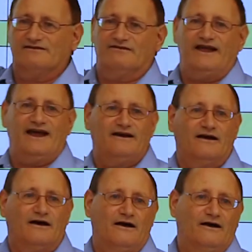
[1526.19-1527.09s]
land
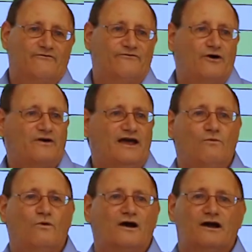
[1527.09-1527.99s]
of, okay,
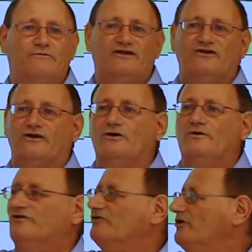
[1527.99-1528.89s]
what can we
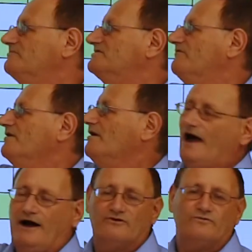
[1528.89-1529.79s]
do in terms of
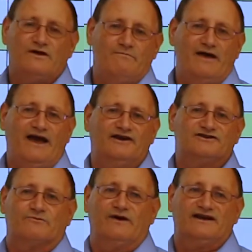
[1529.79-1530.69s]
how do we
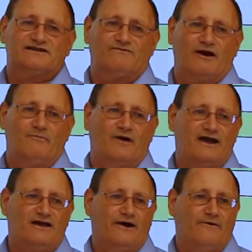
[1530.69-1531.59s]
manage the rest of our
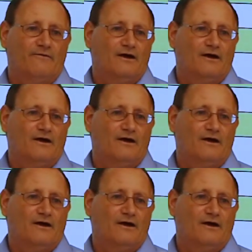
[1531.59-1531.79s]
money here?